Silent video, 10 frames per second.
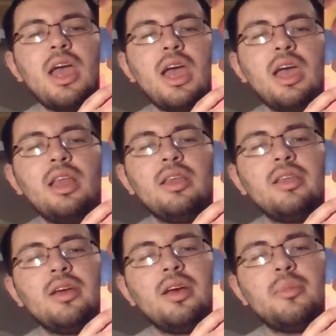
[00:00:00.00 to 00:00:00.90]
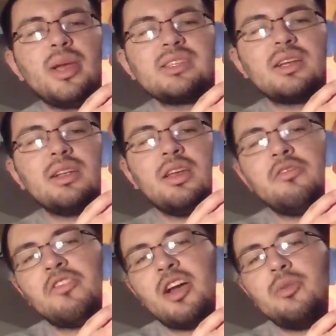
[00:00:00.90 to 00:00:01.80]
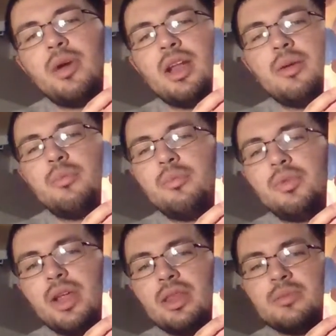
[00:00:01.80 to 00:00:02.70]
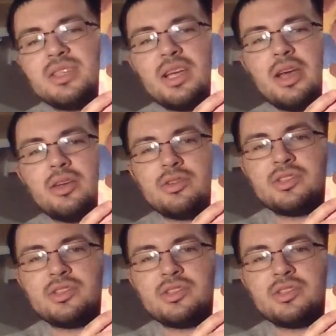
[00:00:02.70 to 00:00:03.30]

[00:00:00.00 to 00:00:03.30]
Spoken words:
and basically find a way to blend them together.